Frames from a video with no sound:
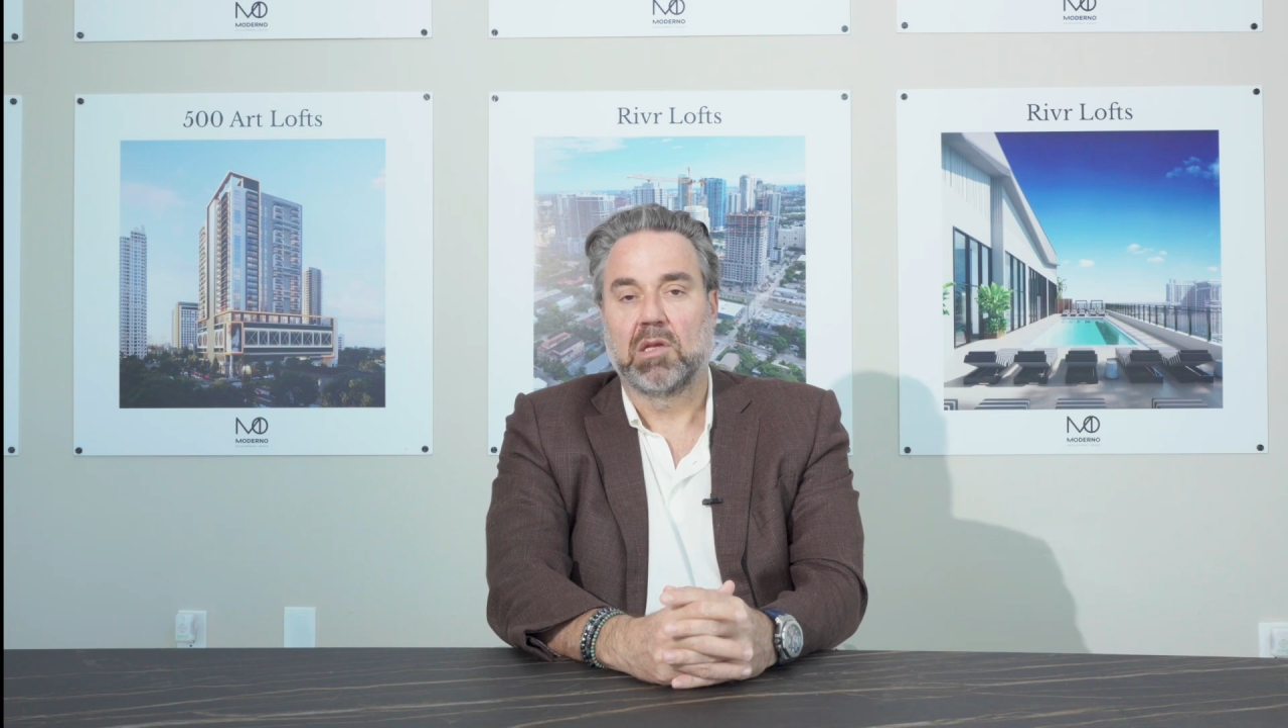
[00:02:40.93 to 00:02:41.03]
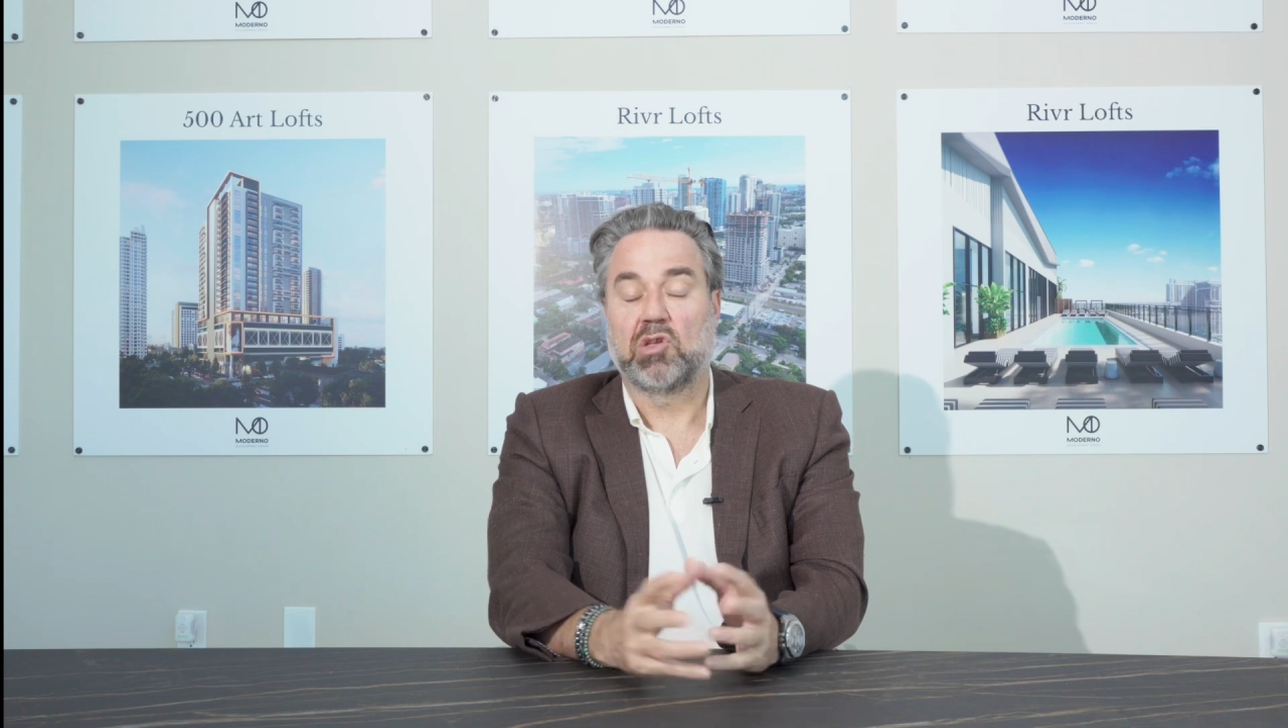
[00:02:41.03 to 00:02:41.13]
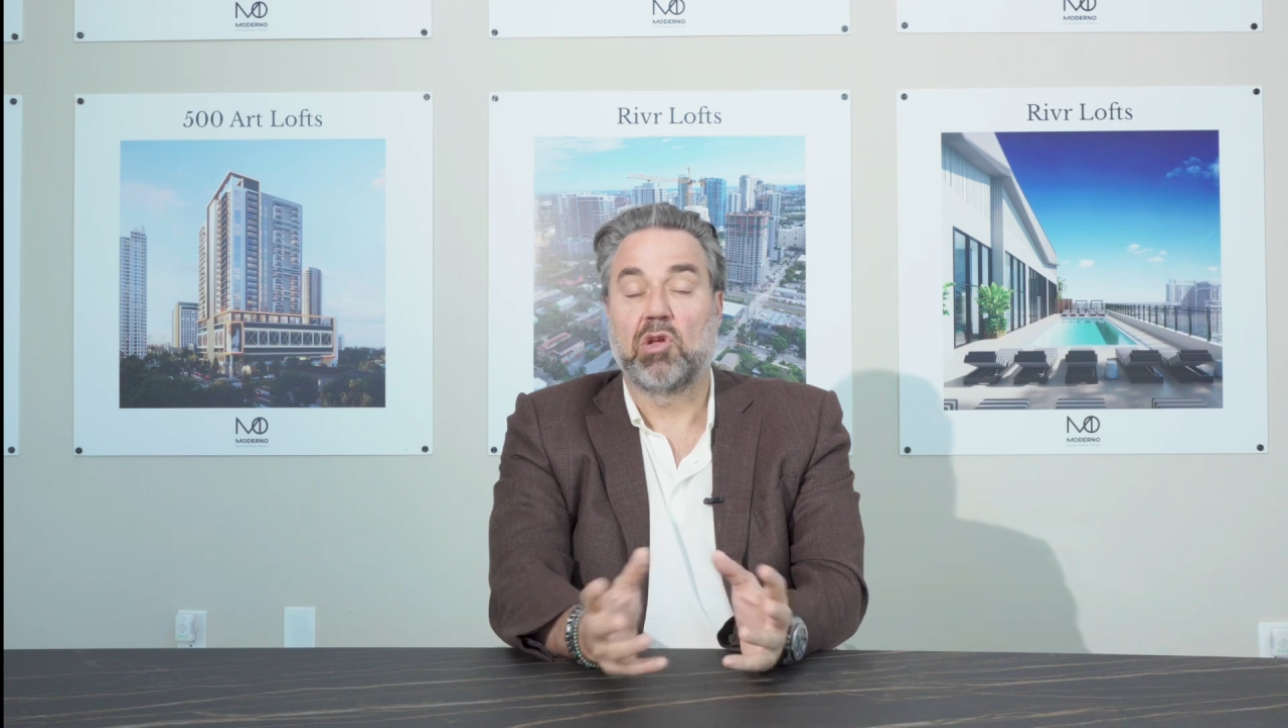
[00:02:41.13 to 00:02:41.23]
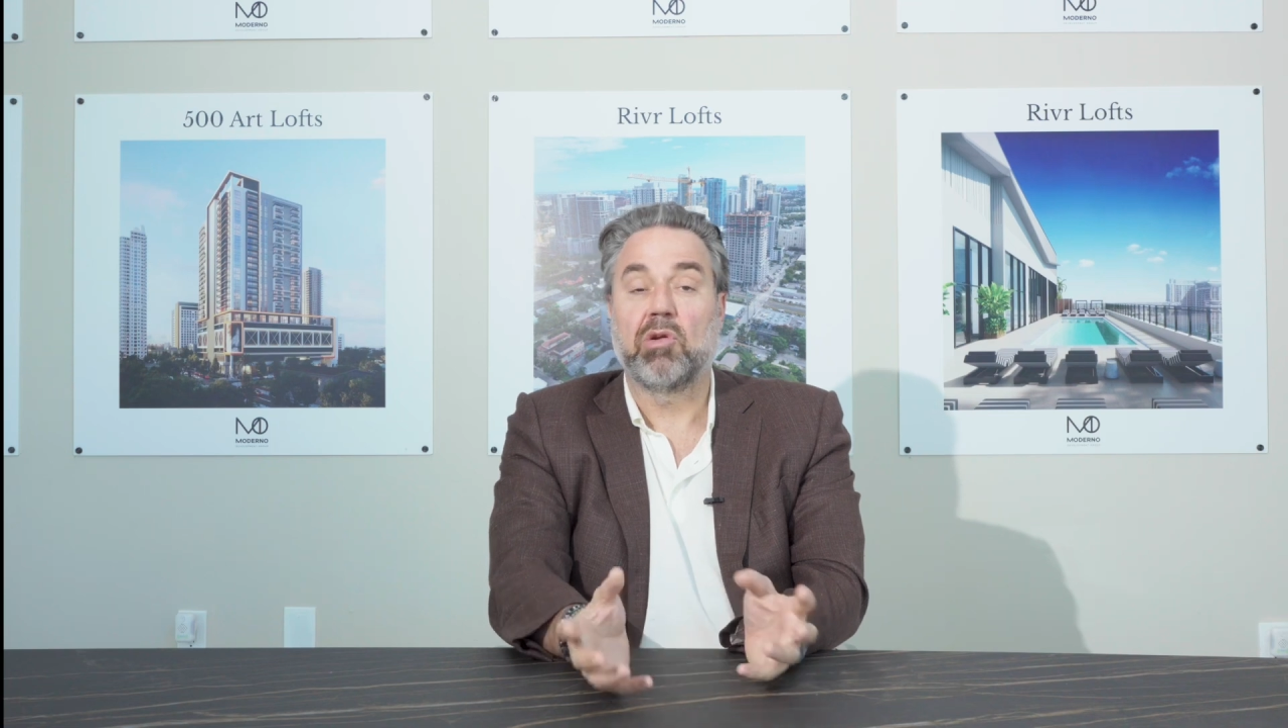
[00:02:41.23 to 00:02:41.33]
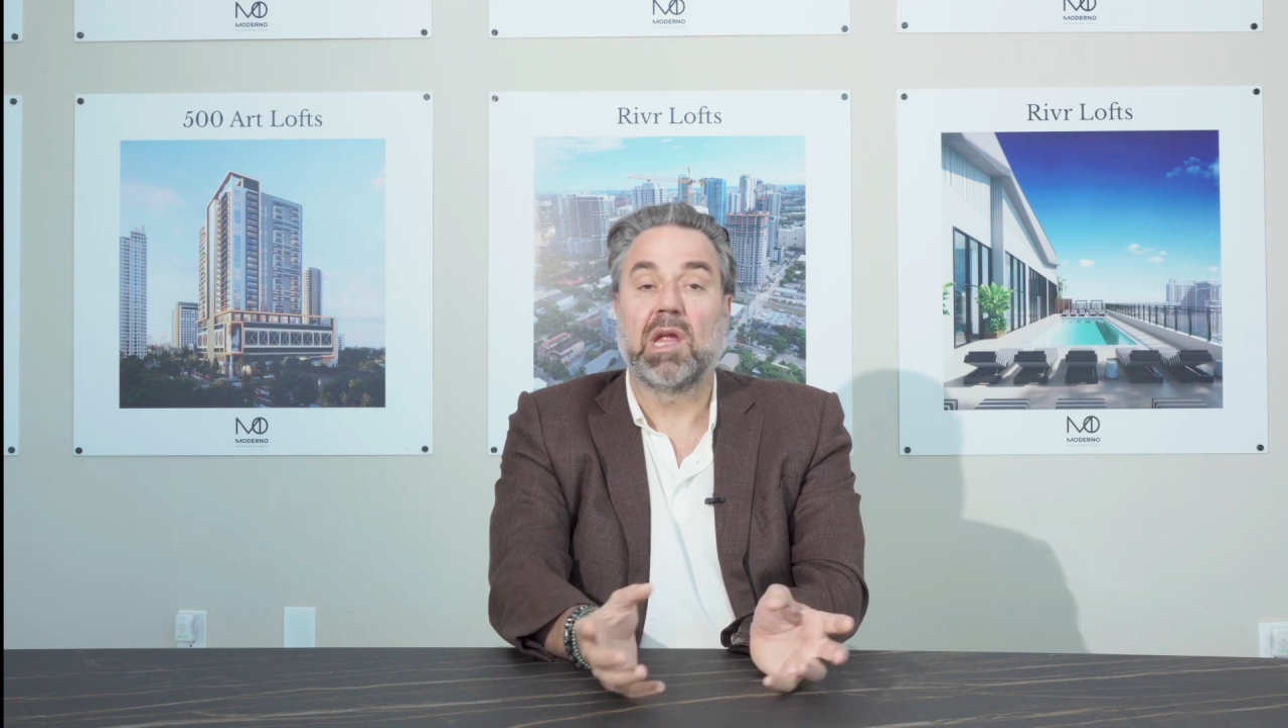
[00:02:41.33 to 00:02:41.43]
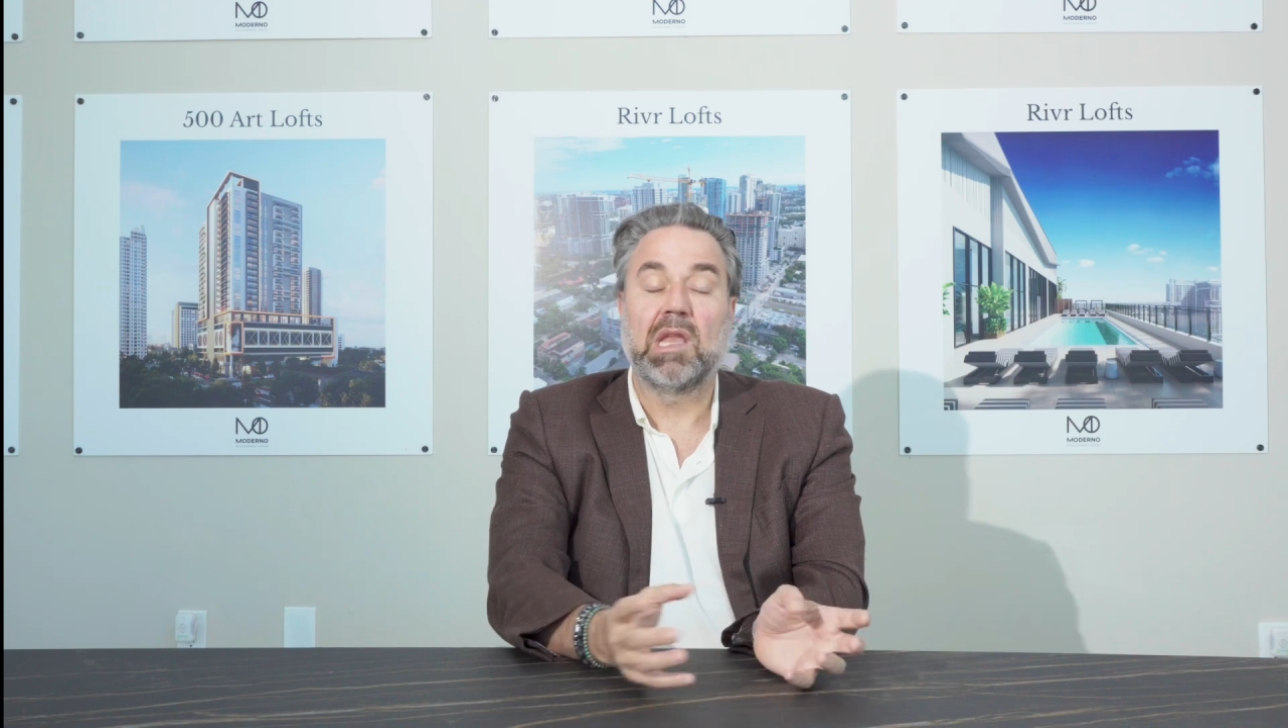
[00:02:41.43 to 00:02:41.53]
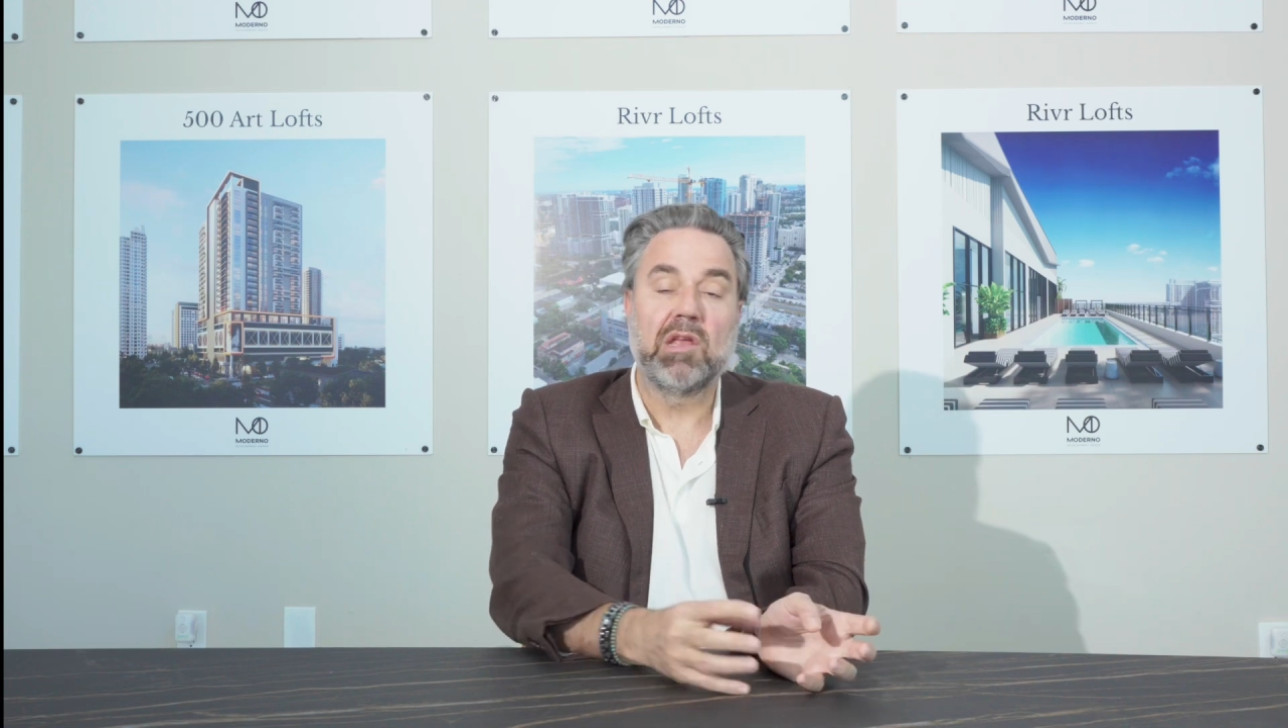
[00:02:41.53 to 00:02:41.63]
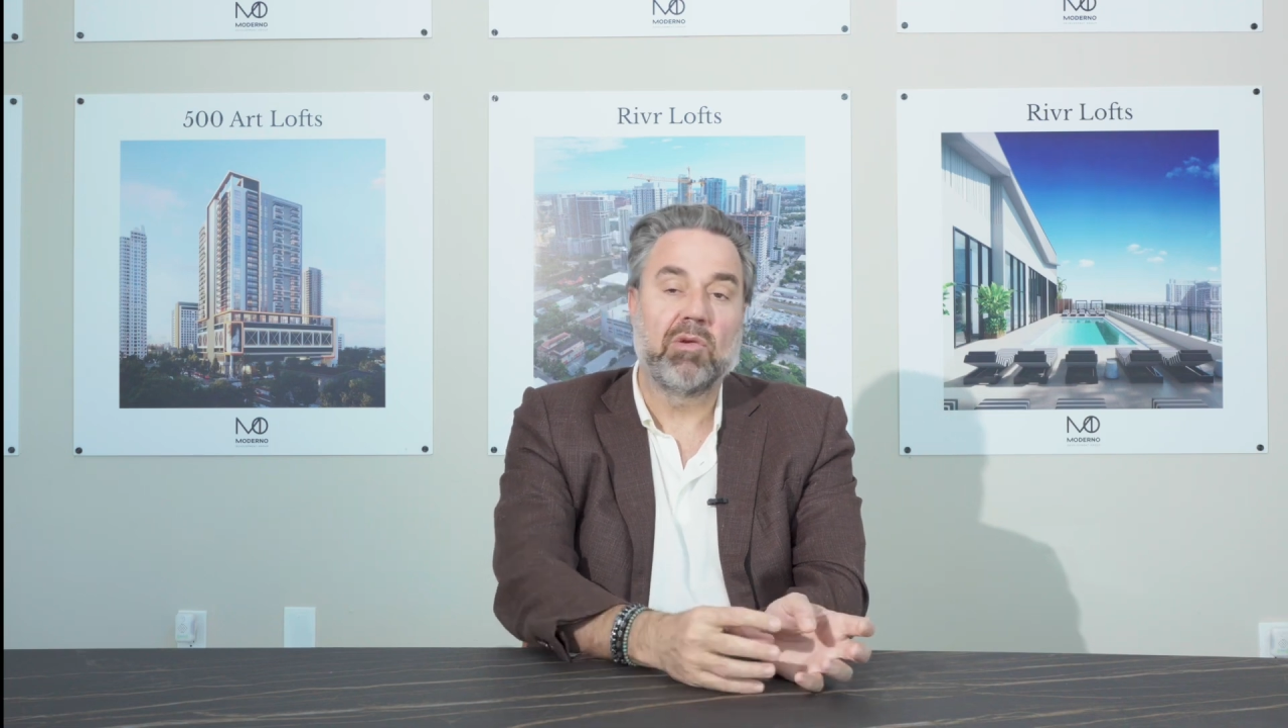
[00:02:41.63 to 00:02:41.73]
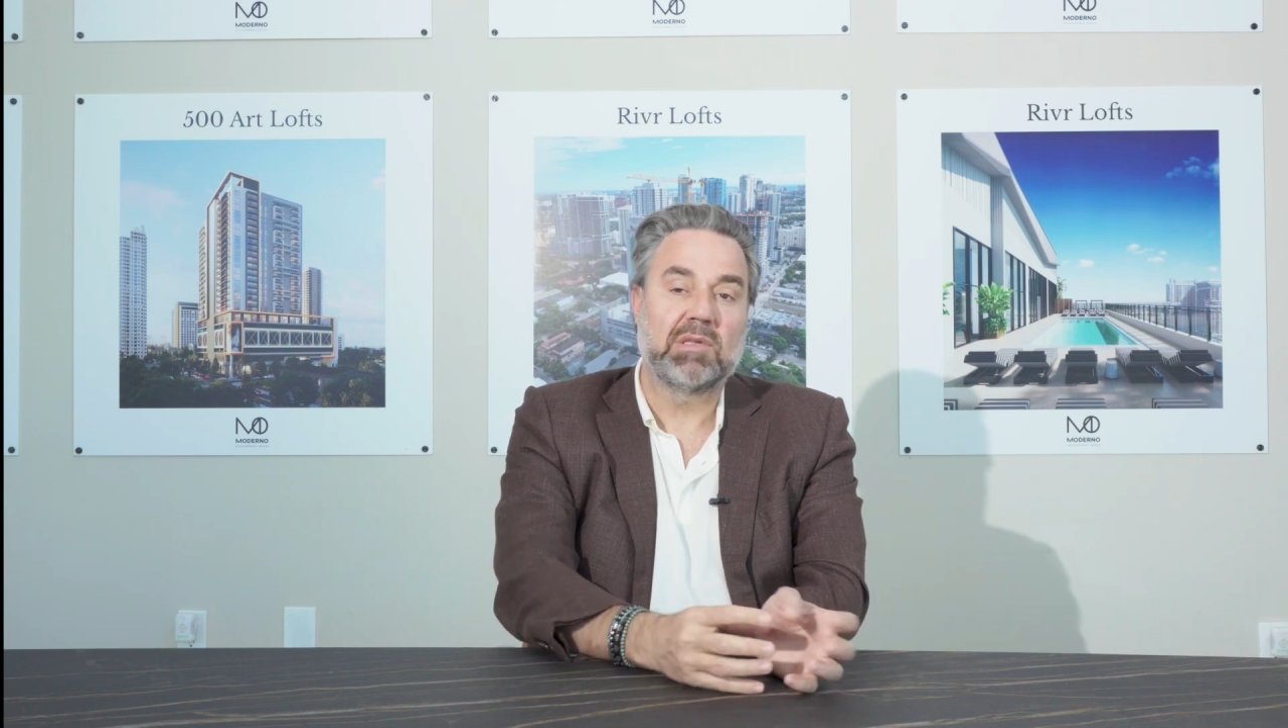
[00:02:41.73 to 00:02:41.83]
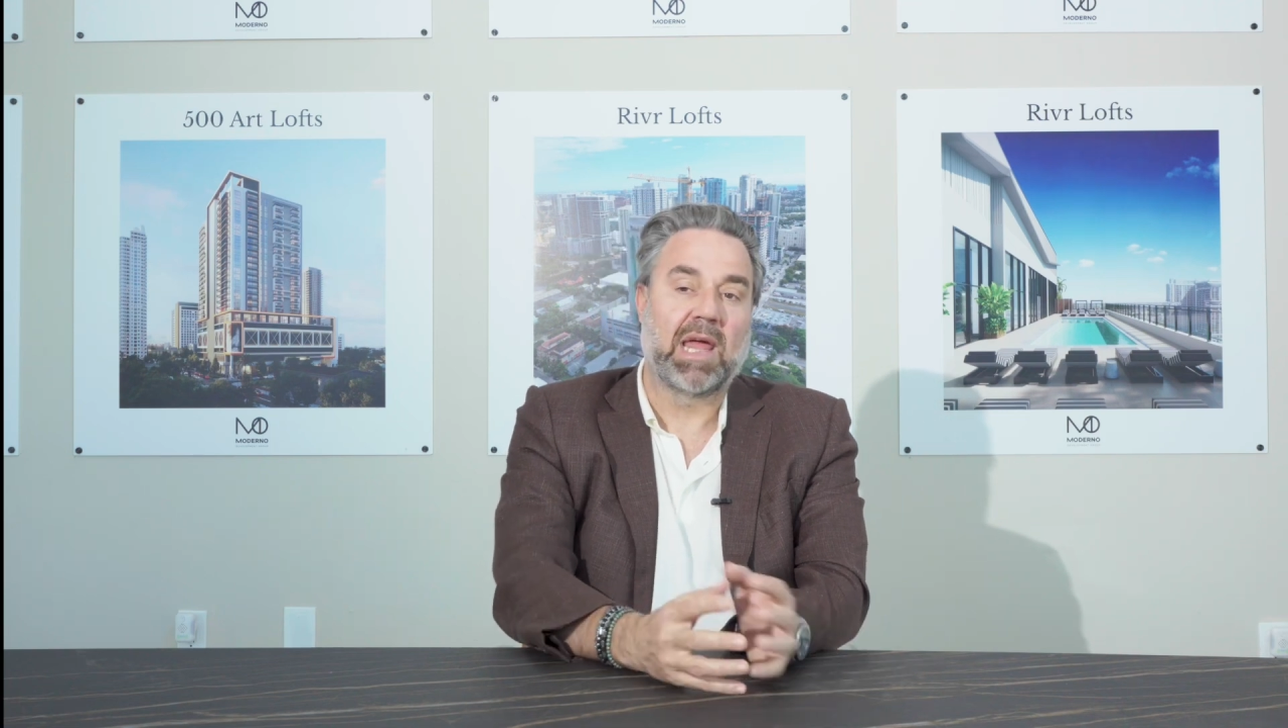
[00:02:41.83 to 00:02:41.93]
So you can use